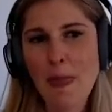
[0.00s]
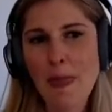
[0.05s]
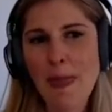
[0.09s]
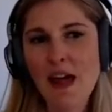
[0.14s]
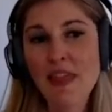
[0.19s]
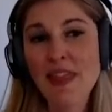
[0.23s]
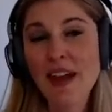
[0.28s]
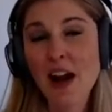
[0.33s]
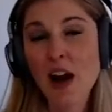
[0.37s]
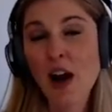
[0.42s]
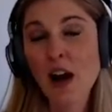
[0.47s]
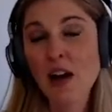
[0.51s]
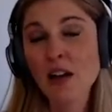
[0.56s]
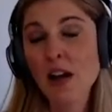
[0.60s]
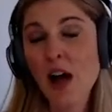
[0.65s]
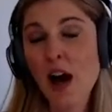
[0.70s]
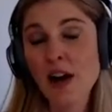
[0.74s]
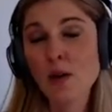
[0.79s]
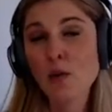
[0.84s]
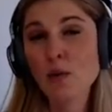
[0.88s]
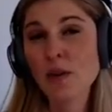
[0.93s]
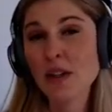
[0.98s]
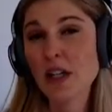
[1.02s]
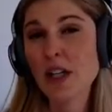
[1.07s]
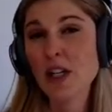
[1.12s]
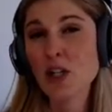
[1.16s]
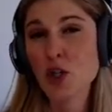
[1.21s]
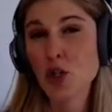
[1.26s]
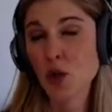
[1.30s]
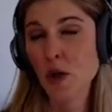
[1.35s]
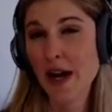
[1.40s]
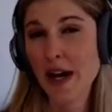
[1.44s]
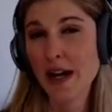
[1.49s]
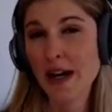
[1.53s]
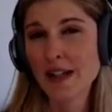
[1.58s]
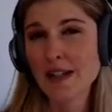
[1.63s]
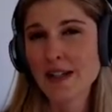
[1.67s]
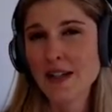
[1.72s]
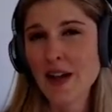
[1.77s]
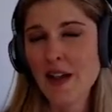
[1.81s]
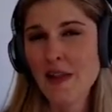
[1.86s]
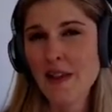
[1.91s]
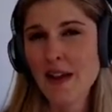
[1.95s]
There are a lot of really good trainings
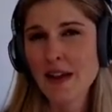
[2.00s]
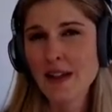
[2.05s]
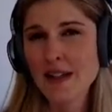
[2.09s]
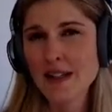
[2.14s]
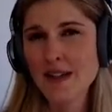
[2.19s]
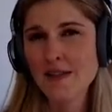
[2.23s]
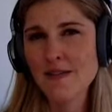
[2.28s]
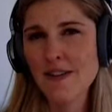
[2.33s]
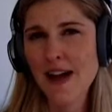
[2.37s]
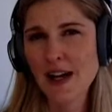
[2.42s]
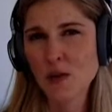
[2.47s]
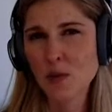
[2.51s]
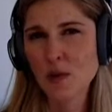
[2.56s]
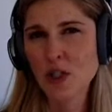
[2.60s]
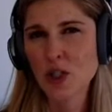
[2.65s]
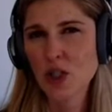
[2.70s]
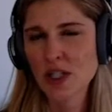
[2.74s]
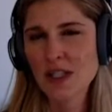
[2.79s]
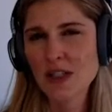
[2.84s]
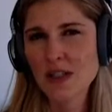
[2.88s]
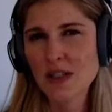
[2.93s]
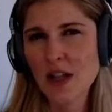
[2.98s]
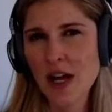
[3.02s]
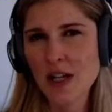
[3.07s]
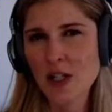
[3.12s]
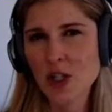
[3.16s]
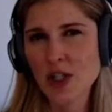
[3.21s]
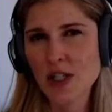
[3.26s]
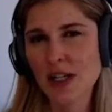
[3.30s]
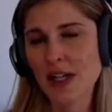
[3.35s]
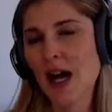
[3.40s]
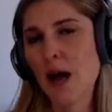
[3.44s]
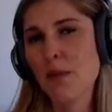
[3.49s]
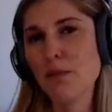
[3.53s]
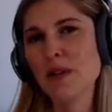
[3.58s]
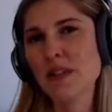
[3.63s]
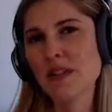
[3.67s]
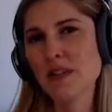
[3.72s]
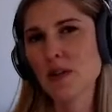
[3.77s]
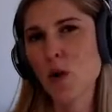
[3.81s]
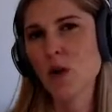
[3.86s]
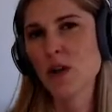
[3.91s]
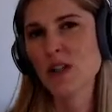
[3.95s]
on this. In fact, we just launched a
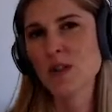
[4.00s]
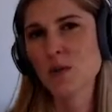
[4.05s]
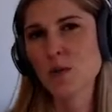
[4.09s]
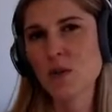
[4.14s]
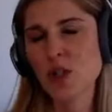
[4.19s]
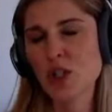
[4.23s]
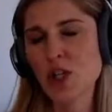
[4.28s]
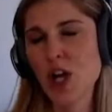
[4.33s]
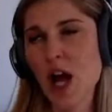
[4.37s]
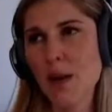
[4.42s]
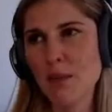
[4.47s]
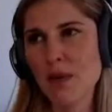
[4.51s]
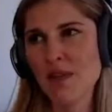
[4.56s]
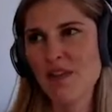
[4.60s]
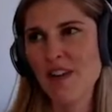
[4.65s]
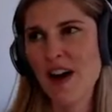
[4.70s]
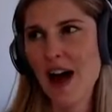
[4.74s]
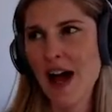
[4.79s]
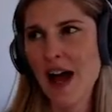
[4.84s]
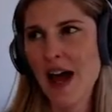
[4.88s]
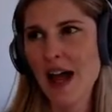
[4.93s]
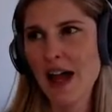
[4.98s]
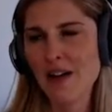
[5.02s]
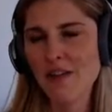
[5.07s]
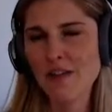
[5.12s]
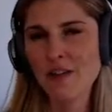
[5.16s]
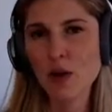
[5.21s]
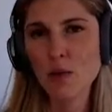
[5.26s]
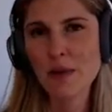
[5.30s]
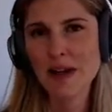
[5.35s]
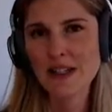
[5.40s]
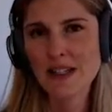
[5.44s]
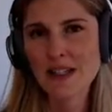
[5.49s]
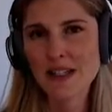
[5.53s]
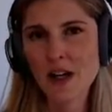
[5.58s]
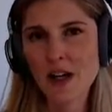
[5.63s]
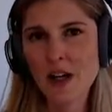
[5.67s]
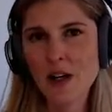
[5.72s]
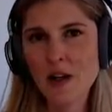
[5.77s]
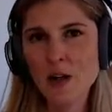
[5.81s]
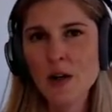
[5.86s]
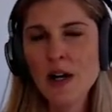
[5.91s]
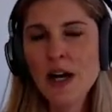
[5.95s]
Compass course with Shopify a few months
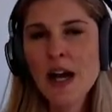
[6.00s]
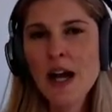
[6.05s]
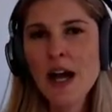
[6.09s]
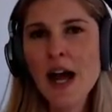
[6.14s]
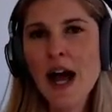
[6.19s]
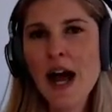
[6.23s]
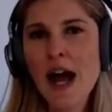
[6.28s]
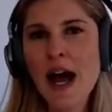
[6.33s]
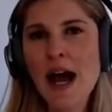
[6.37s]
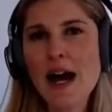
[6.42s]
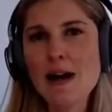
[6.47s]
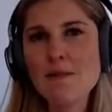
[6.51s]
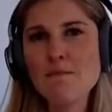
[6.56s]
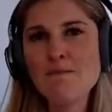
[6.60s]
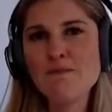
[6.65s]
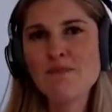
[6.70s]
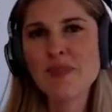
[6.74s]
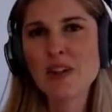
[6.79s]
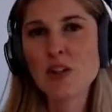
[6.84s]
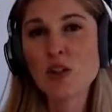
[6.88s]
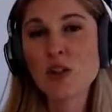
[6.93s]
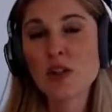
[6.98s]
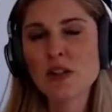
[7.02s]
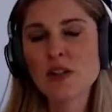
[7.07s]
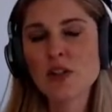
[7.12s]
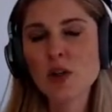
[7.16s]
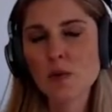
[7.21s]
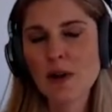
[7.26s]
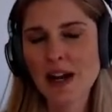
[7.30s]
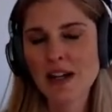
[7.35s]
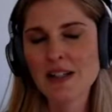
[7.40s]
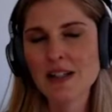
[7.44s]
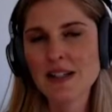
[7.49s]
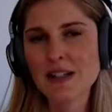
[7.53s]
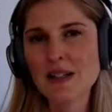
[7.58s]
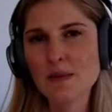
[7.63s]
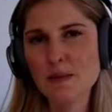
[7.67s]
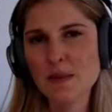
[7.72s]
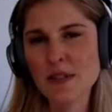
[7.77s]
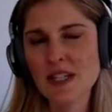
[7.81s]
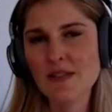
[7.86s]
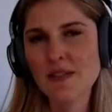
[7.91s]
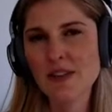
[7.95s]
ago, directed
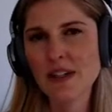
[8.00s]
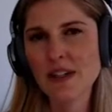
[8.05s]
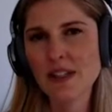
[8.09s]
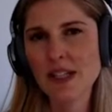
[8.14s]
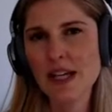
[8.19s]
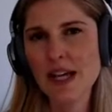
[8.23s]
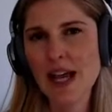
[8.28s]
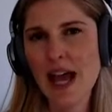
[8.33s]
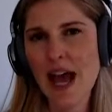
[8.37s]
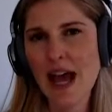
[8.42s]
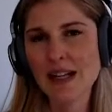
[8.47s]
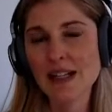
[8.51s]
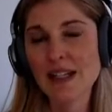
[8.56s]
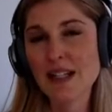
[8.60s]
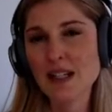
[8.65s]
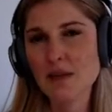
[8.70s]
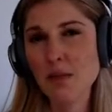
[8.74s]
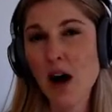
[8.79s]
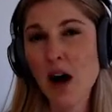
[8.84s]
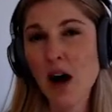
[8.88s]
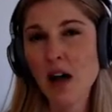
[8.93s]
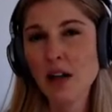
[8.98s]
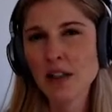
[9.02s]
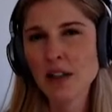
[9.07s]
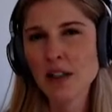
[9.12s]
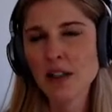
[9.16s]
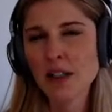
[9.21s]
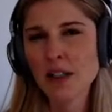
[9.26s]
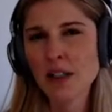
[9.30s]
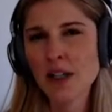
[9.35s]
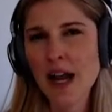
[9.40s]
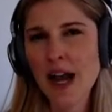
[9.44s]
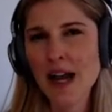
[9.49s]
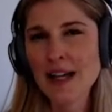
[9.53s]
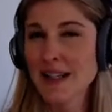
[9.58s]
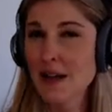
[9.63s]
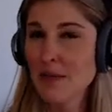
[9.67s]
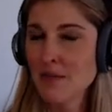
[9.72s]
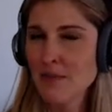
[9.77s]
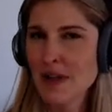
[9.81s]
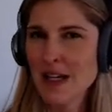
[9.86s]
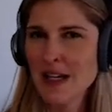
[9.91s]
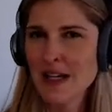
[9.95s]
specifically at smaller
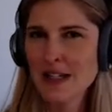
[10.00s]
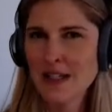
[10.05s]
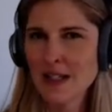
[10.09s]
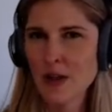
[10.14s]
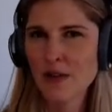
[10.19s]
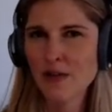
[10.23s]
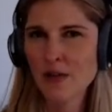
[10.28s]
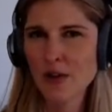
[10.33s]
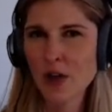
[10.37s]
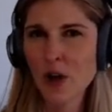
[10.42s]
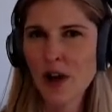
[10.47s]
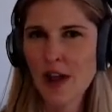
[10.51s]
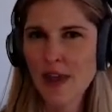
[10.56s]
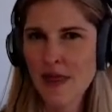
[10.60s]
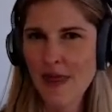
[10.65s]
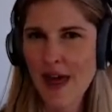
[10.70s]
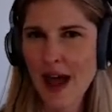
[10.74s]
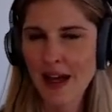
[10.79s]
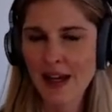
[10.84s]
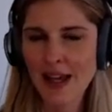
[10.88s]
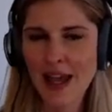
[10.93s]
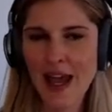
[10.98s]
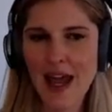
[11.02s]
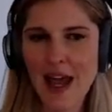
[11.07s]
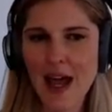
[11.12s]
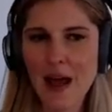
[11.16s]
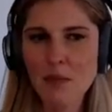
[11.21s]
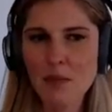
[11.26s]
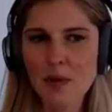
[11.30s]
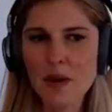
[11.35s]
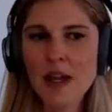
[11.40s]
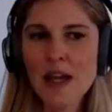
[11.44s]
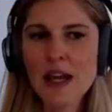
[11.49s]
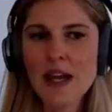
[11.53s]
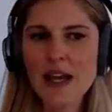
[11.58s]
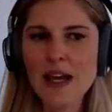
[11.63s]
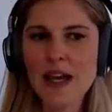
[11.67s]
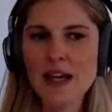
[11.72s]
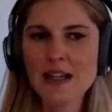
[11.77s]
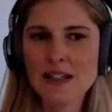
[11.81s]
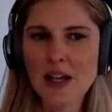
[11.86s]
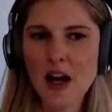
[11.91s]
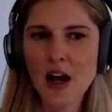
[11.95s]
SMBs. So if you're in that camp,
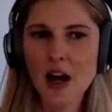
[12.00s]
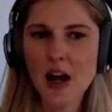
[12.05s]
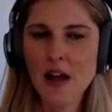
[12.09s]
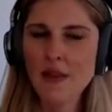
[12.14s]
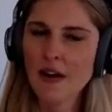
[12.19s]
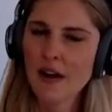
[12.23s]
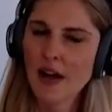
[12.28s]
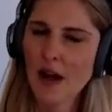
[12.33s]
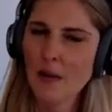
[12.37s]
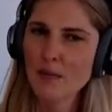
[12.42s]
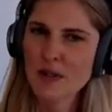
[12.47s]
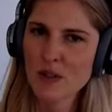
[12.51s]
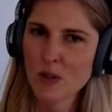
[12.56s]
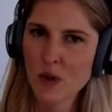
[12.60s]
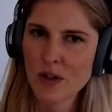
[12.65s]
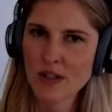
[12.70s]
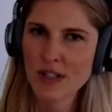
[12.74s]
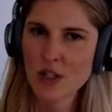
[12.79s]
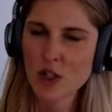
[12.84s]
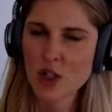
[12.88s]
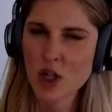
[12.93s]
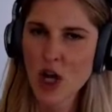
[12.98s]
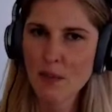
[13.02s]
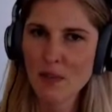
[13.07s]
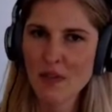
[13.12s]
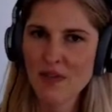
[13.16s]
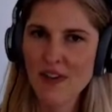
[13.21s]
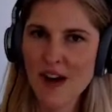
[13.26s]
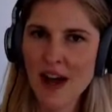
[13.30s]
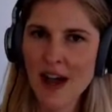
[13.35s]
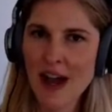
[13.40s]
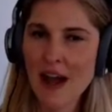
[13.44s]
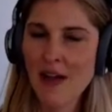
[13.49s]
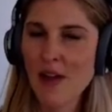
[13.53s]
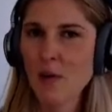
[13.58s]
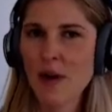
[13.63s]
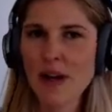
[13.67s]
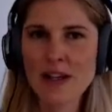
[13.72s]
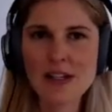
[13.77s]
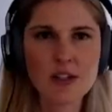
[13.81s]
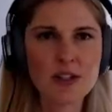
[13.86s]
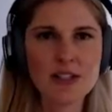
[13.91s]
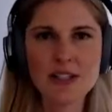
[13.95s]
it's on the Compass course at Shopify.
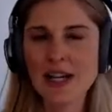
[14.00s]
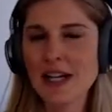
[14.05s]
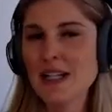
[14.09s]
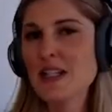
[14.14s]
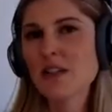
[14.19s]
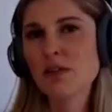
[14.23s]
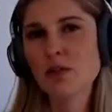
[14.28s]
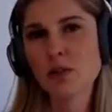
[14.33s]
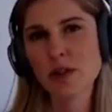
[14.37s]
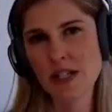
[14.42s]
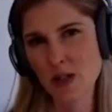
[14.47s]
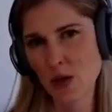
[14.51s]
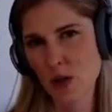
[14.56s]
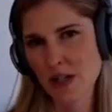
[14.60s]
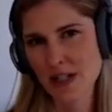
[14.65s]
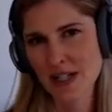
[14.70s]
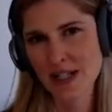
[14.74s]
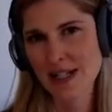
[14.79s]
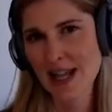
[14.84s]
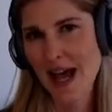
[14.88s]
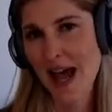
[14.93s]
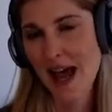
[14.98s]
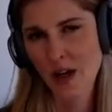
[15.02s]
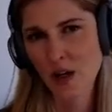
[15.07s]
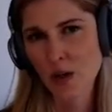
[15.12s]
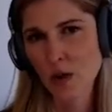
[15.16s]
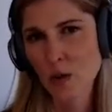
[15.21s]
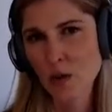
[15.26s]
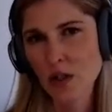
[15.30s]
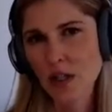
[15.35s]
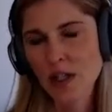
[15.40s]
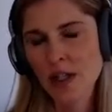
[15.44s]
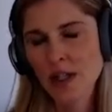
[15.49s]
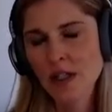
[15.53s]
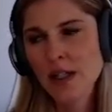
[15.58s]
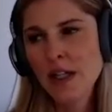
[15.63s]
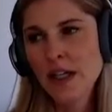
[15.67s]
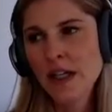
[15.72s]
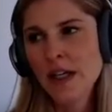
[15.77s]
Otherwise, there's tons of resources at Google.